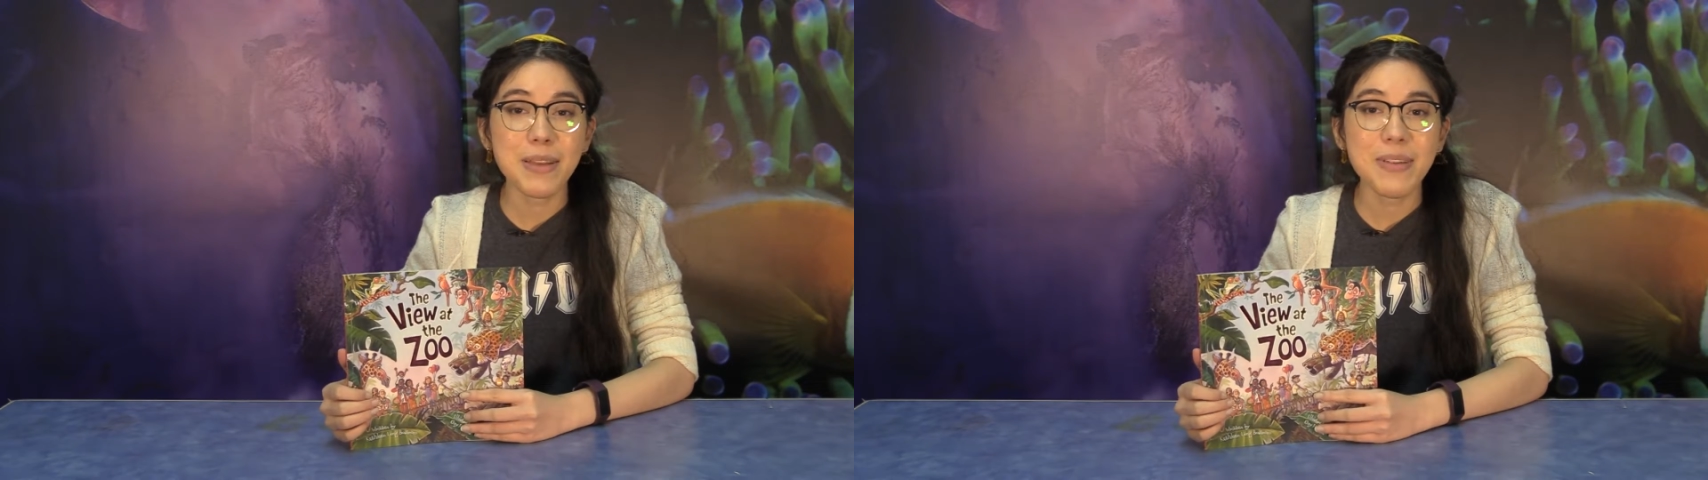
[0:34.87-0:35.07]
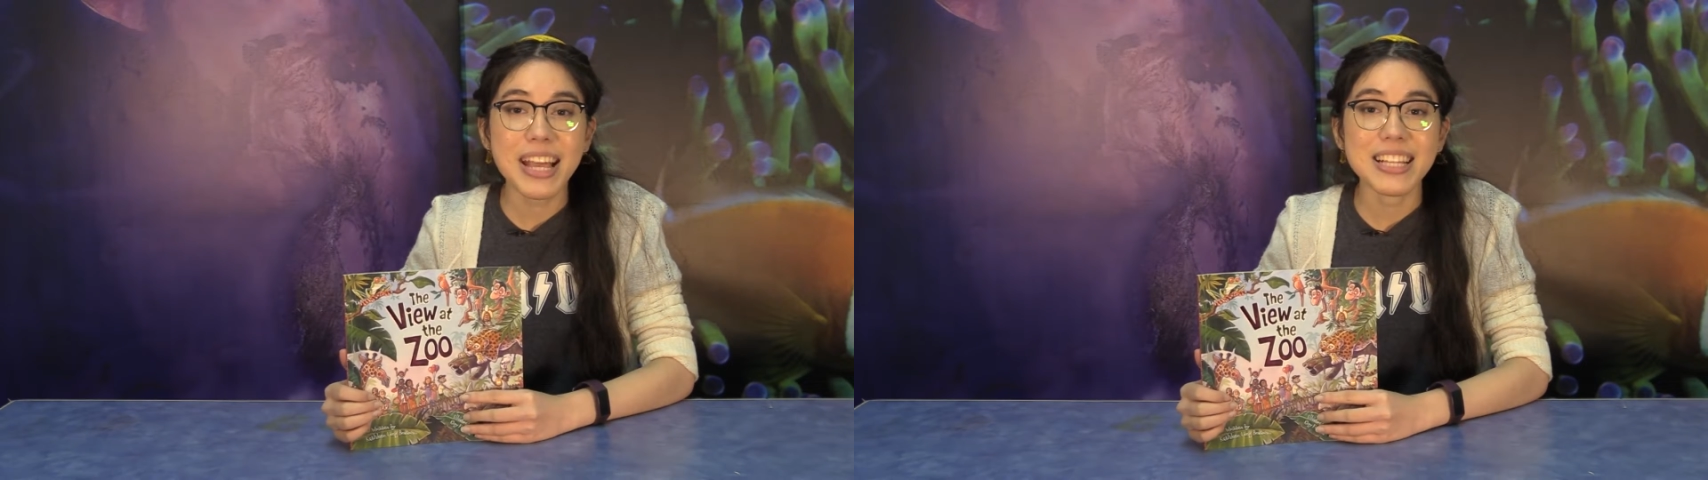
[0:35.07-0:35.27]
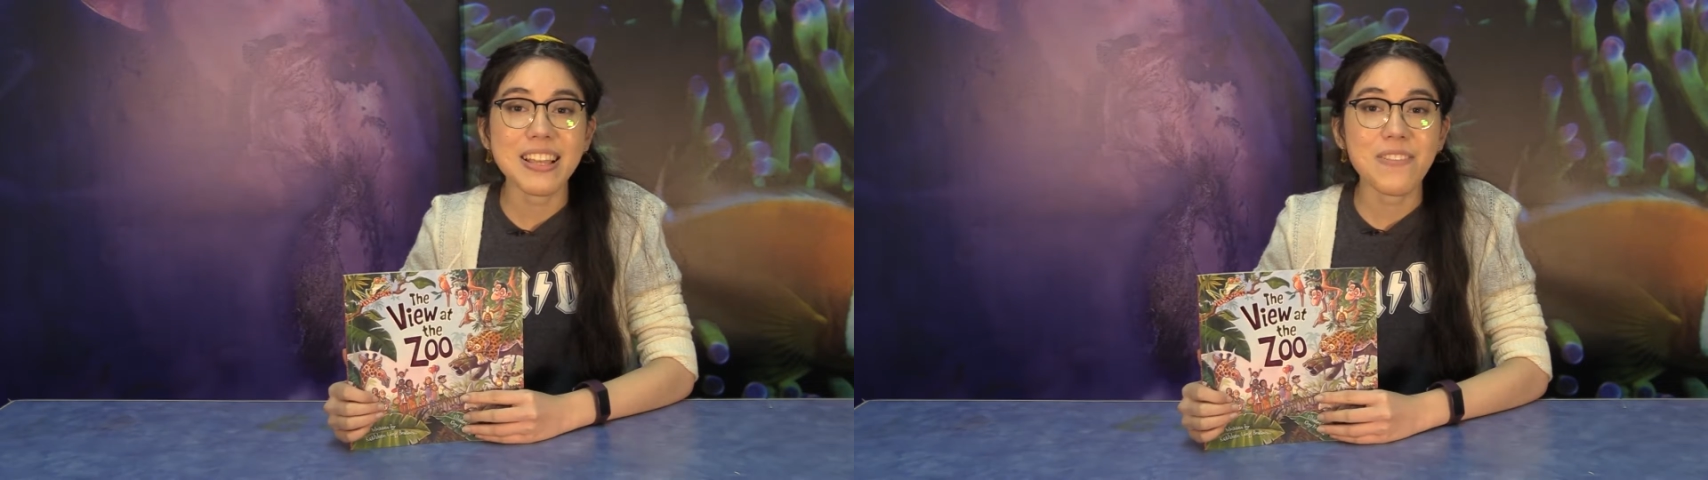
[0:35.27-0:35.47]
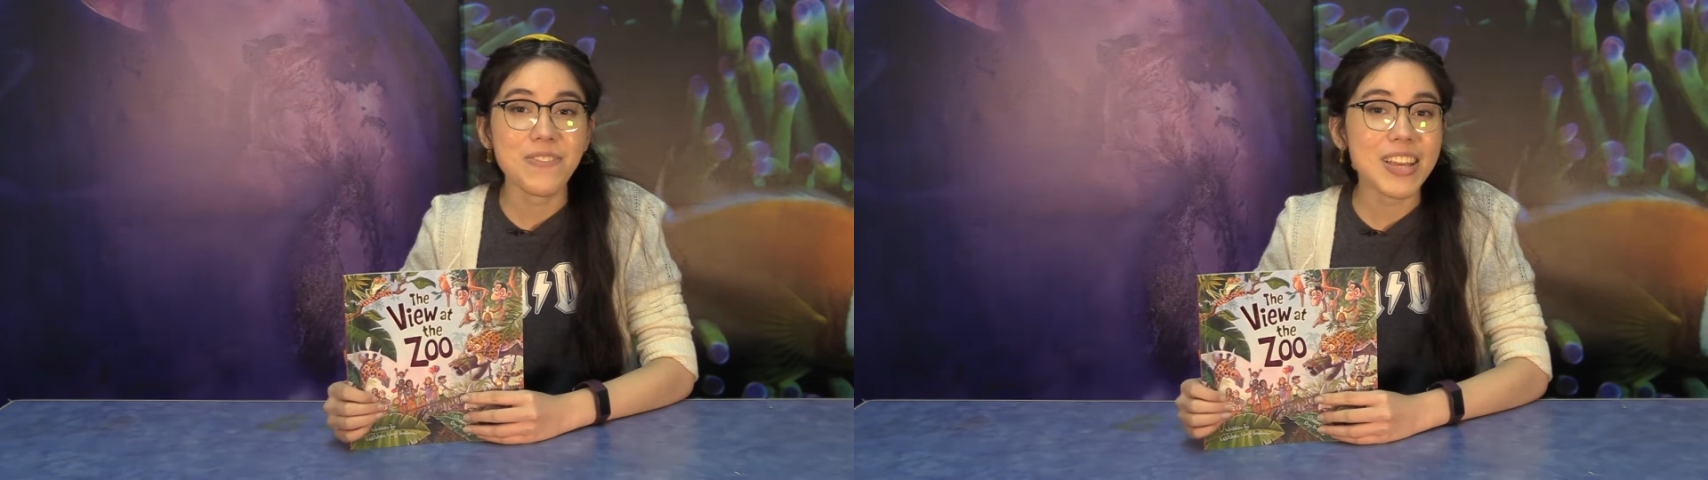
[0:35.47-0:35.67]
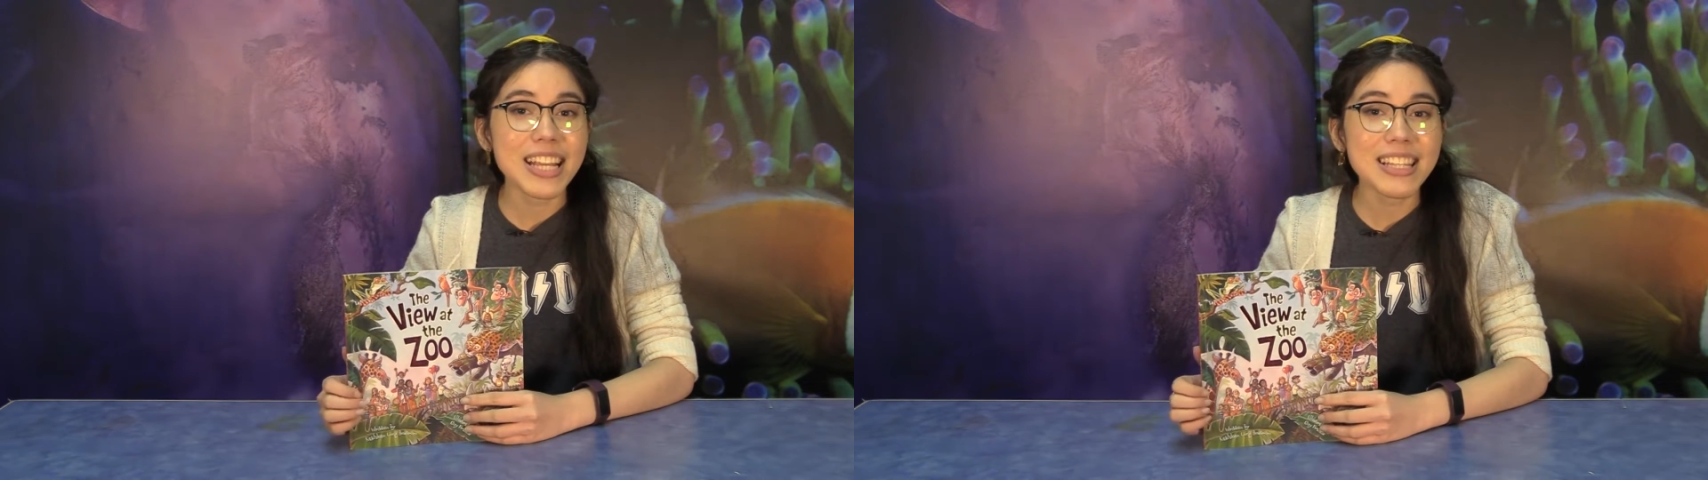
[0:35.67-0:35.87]
is
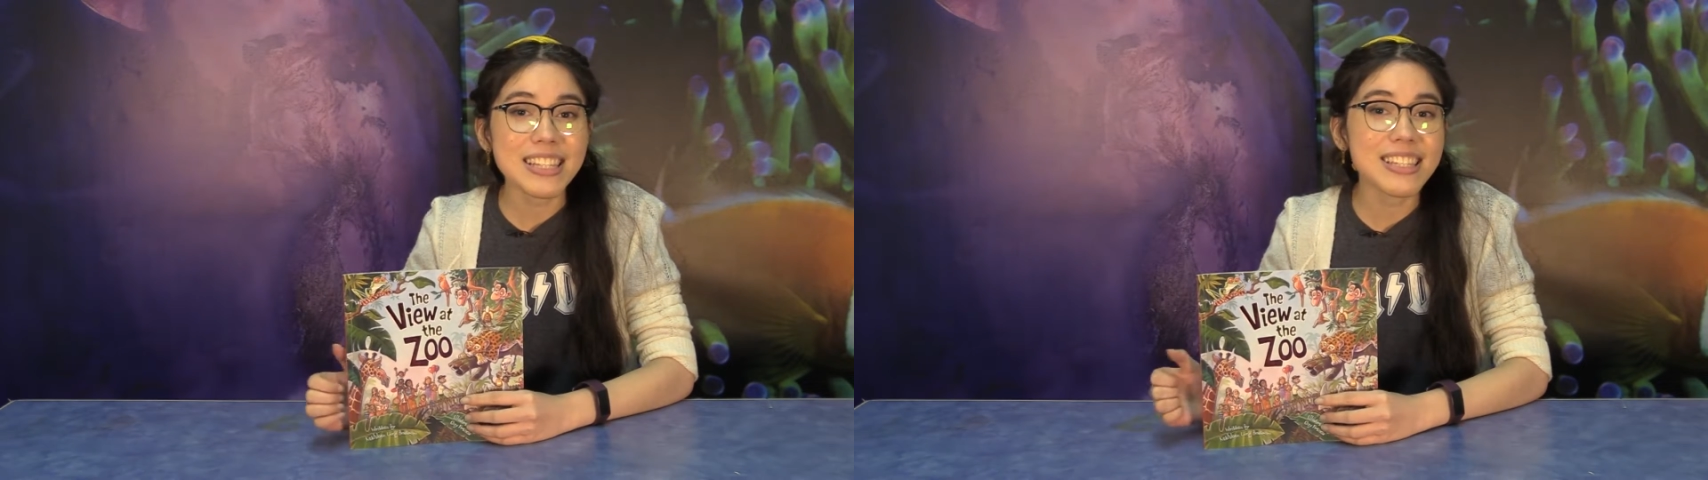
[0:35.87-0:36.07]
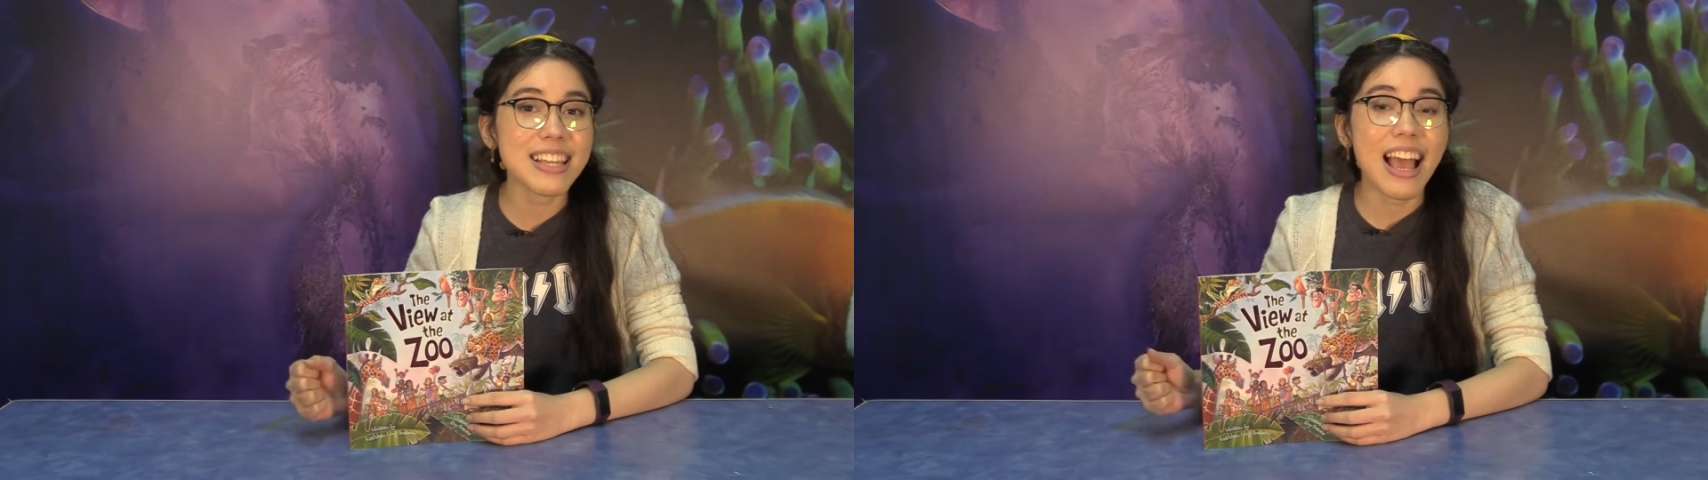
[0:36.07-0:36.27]
fins,